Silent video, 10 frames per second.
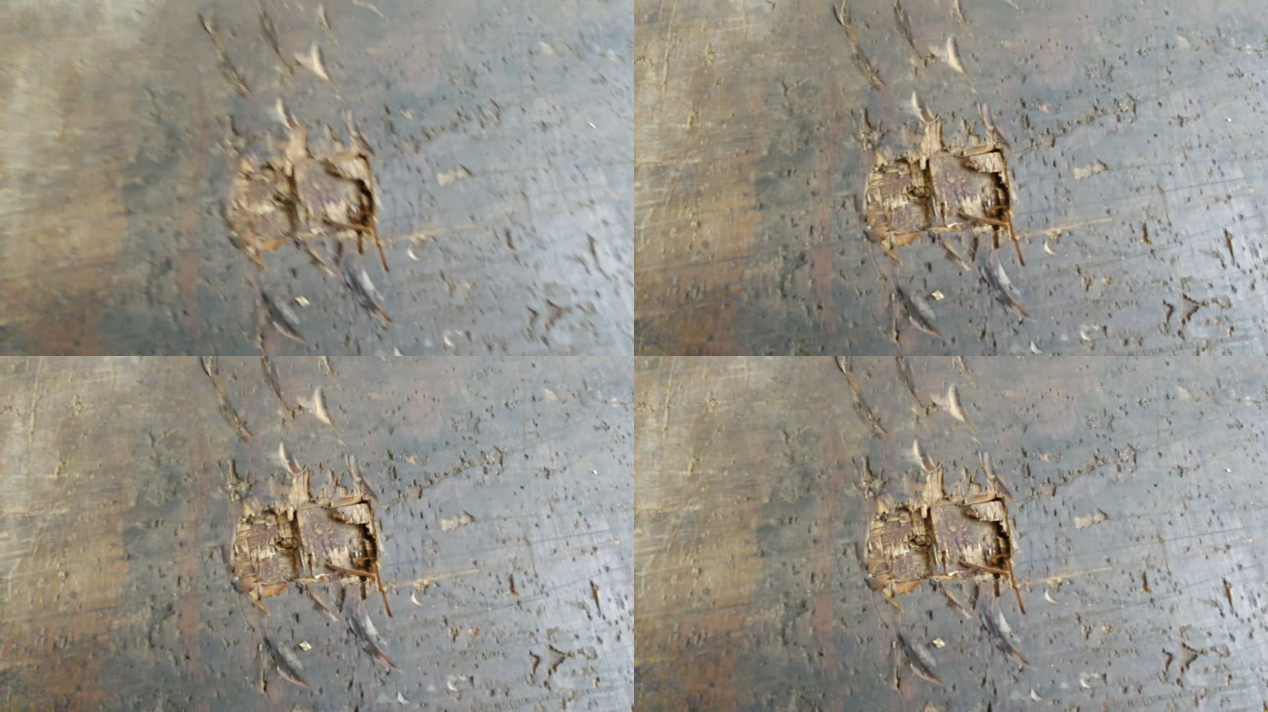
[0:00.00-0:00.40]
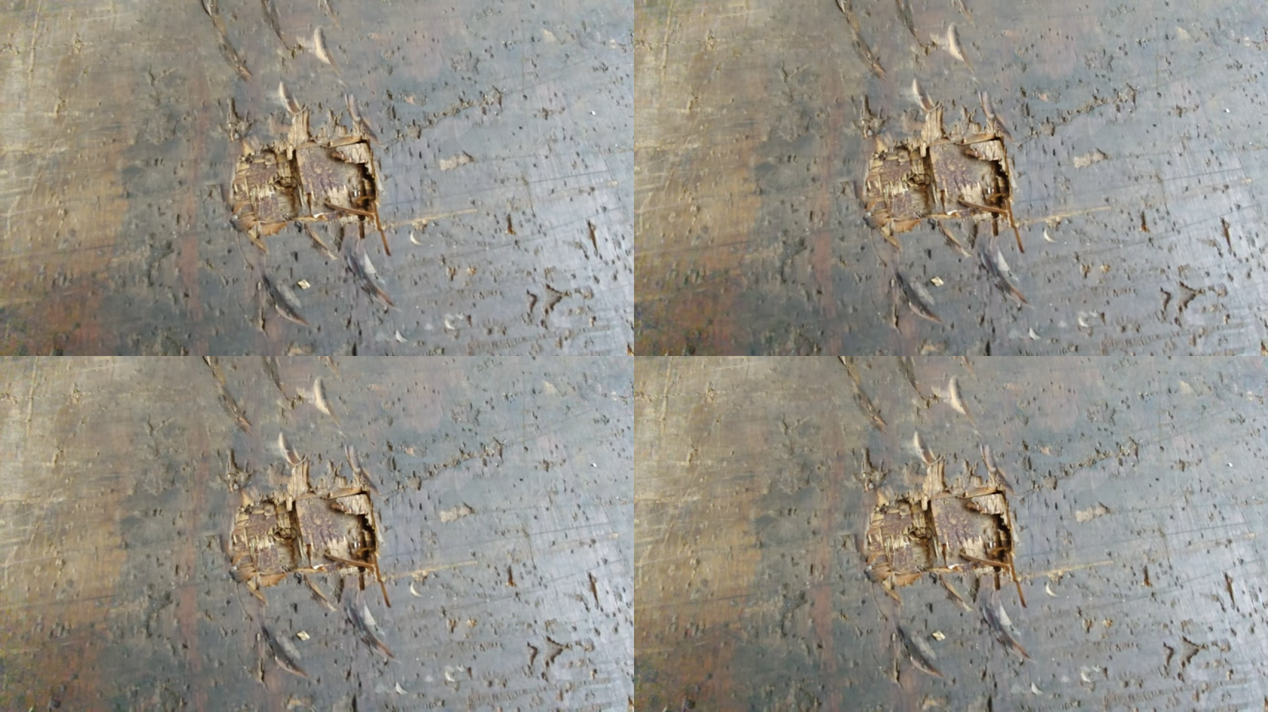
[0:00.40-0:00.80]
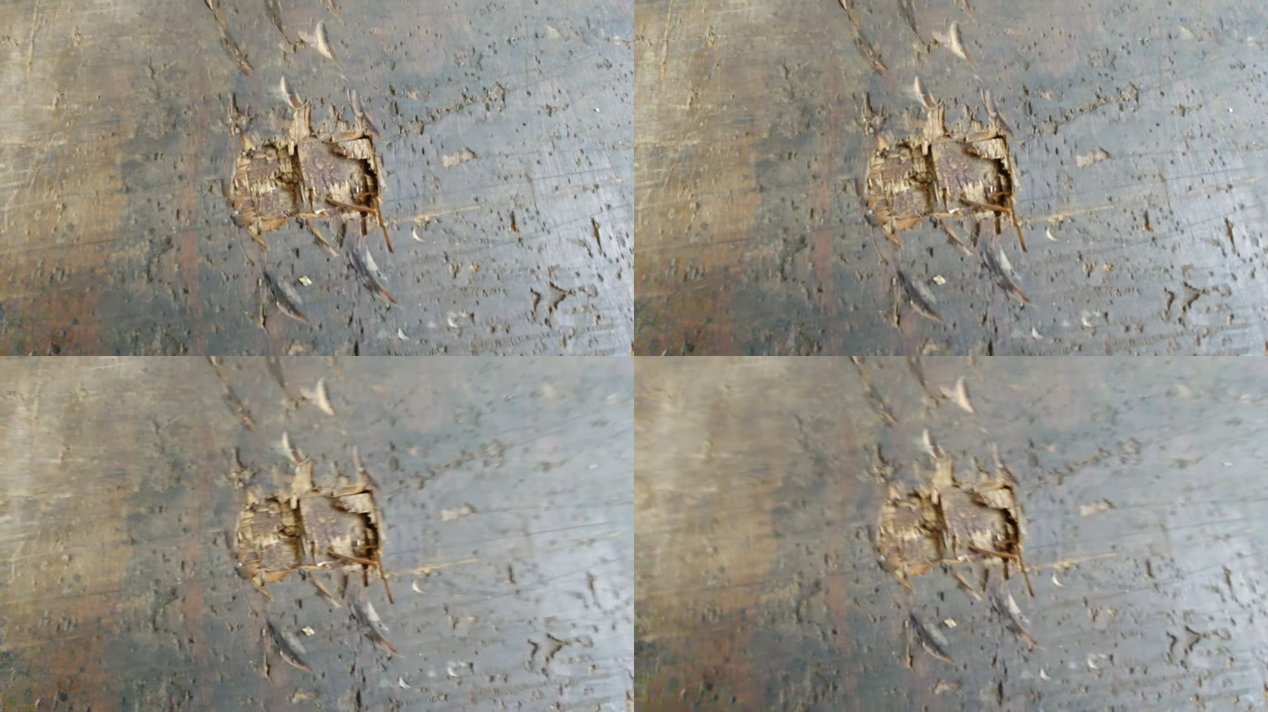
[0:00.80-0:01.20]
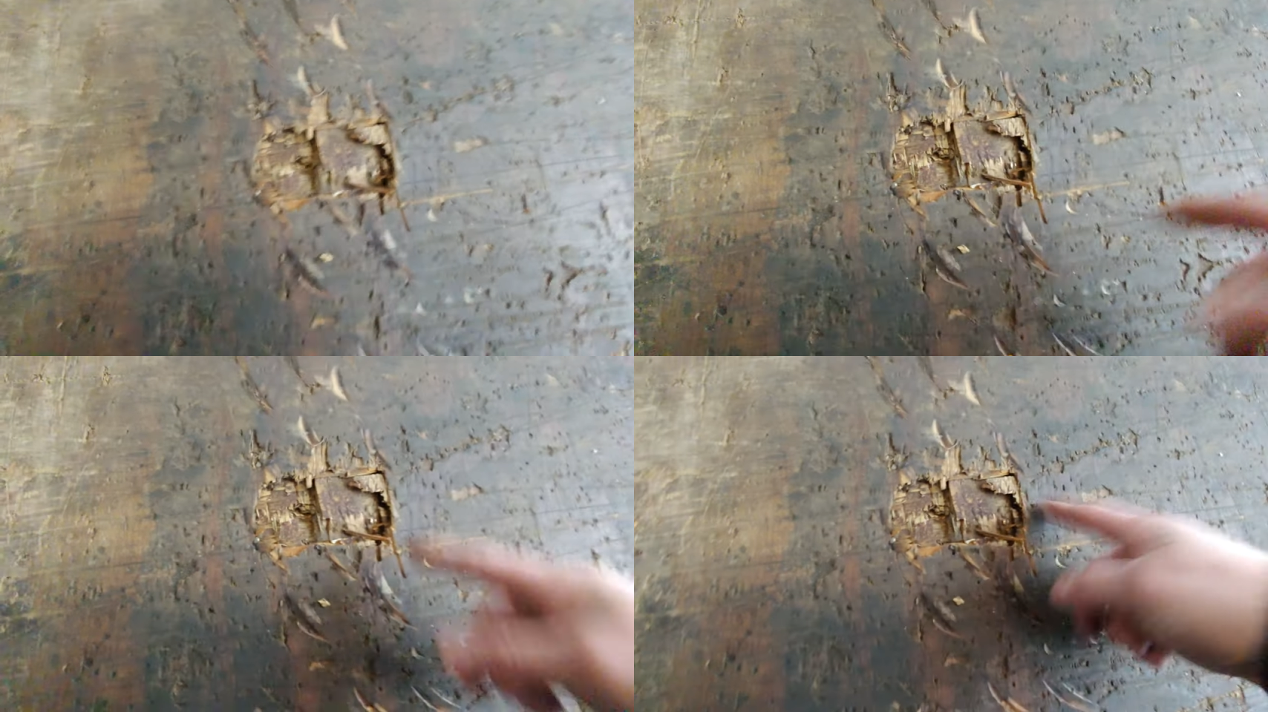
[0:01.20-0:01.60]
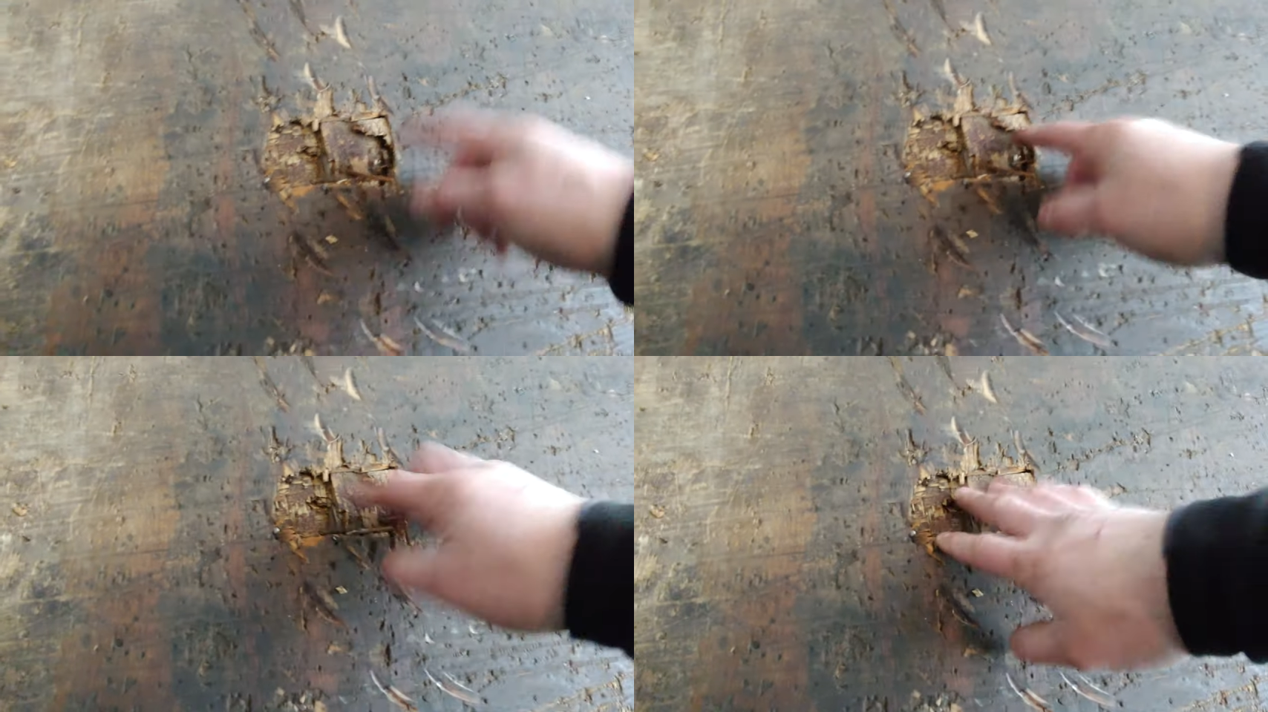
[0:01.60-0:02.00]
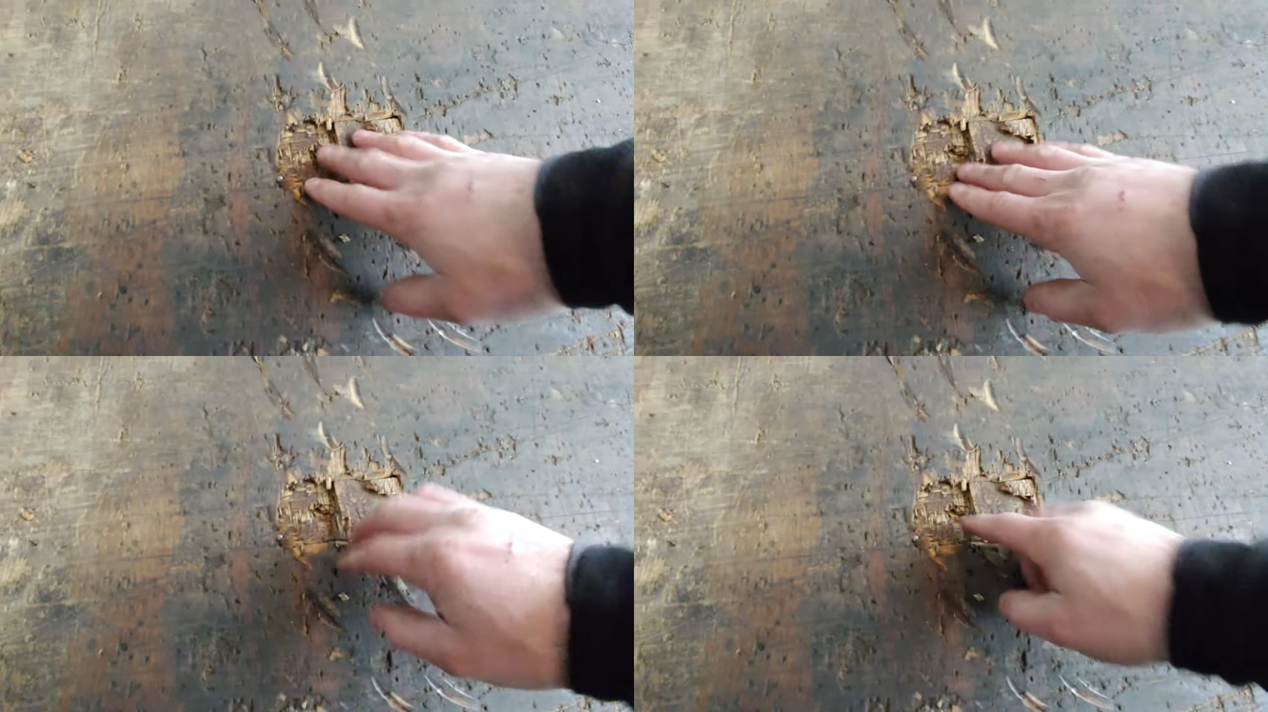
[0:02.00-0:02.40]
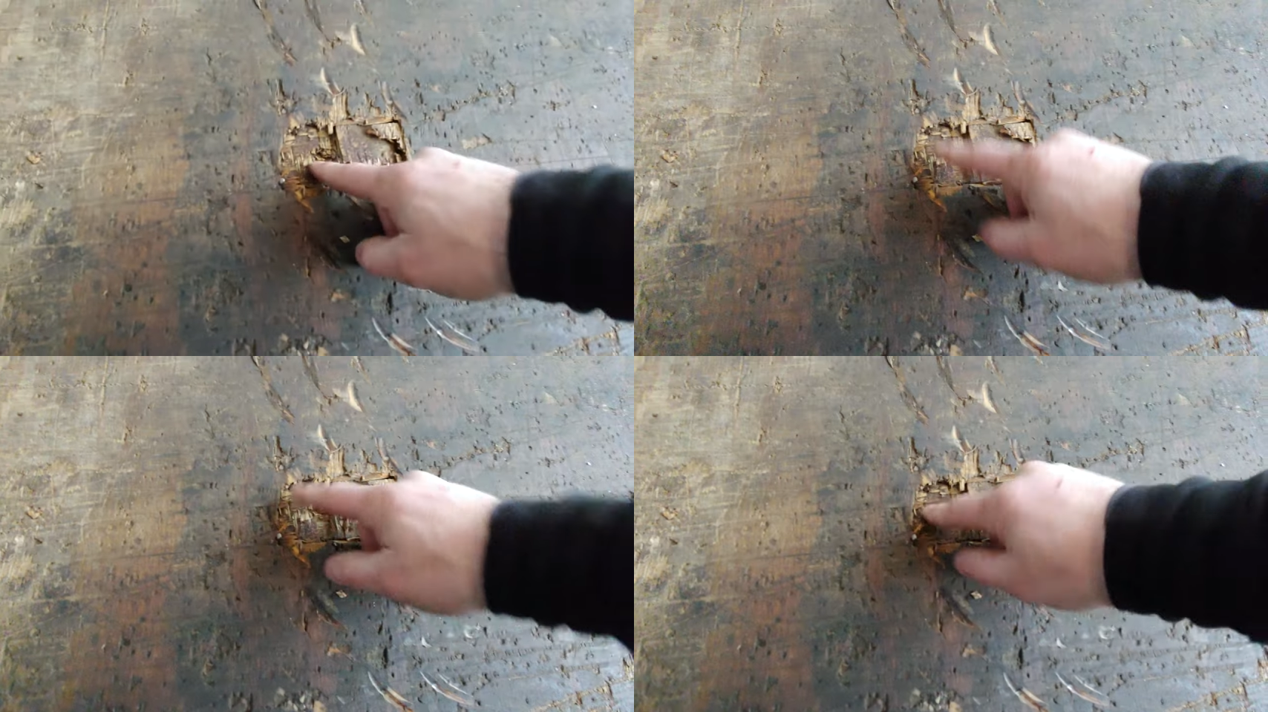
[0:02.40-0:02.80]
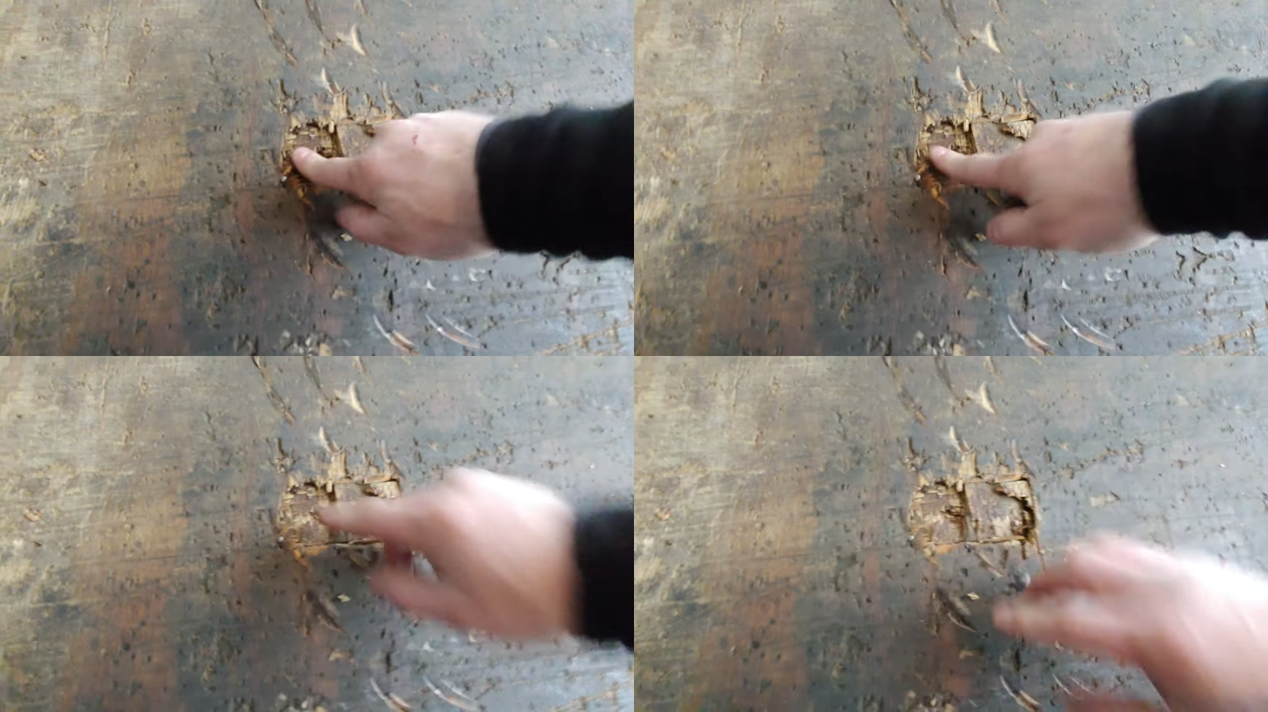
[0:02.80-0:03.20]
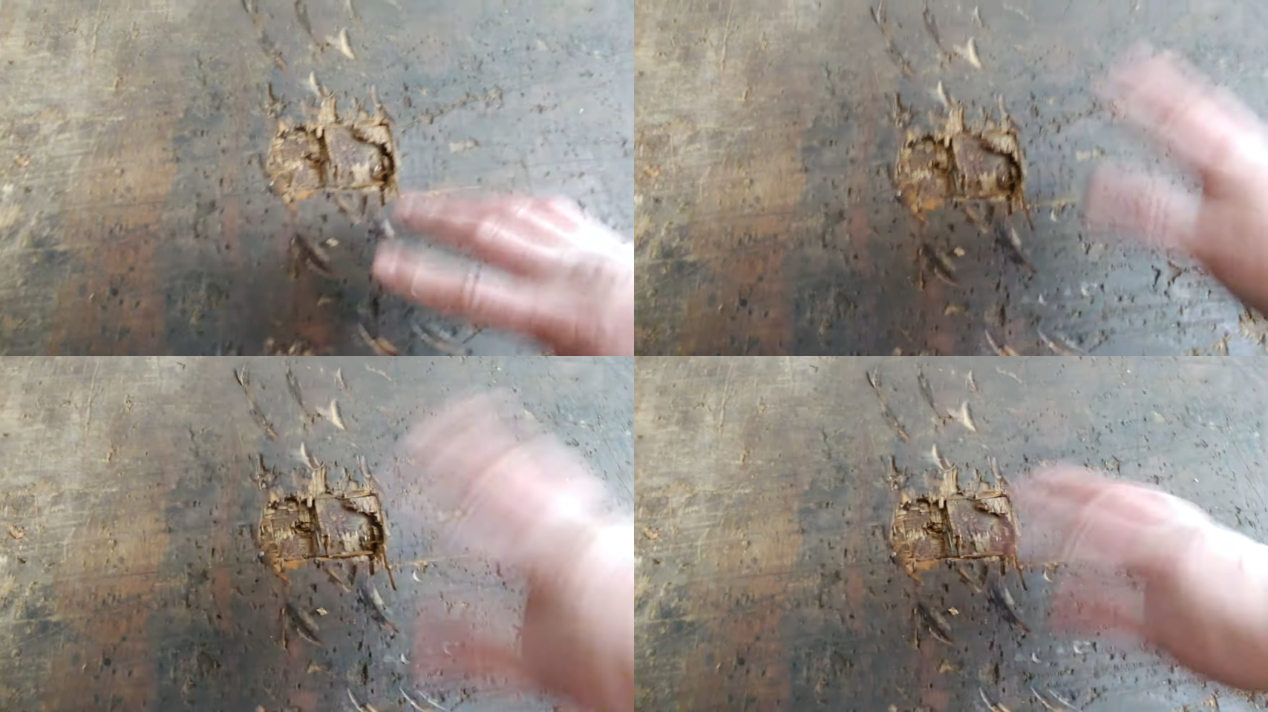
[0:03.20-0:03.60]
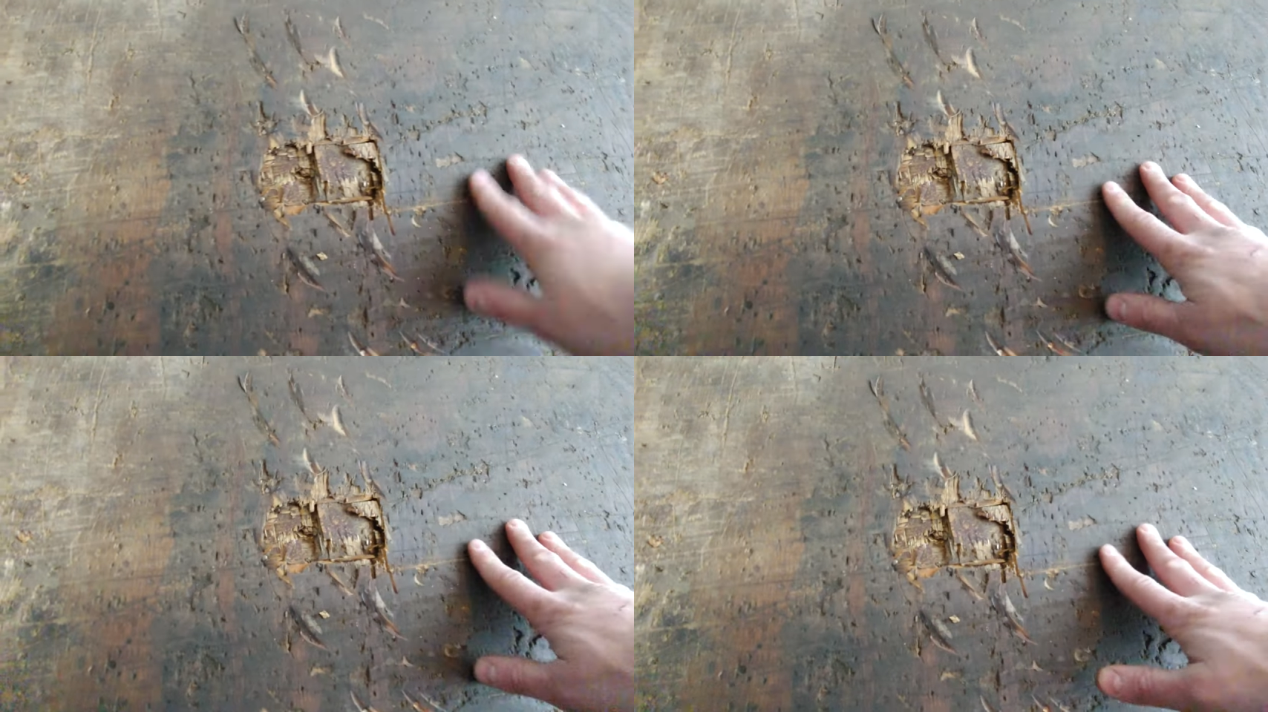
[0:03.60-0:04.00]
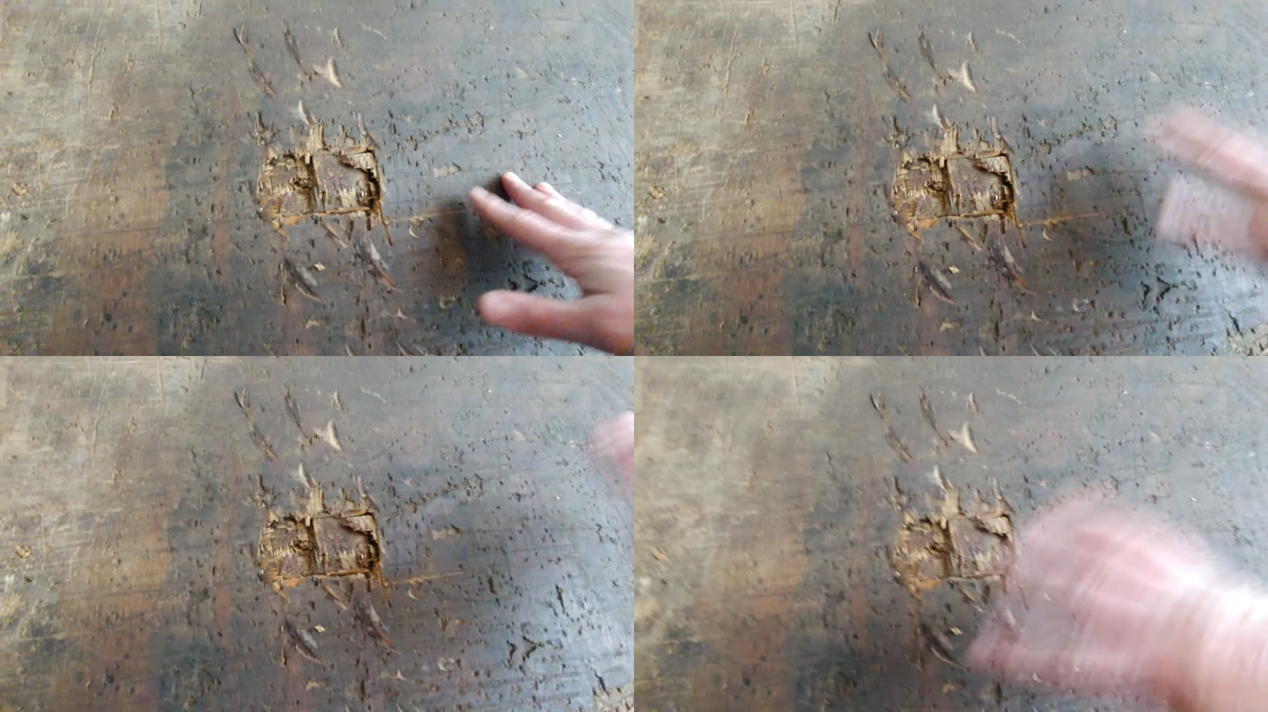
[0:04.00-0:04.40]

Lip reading: (no speaker visible)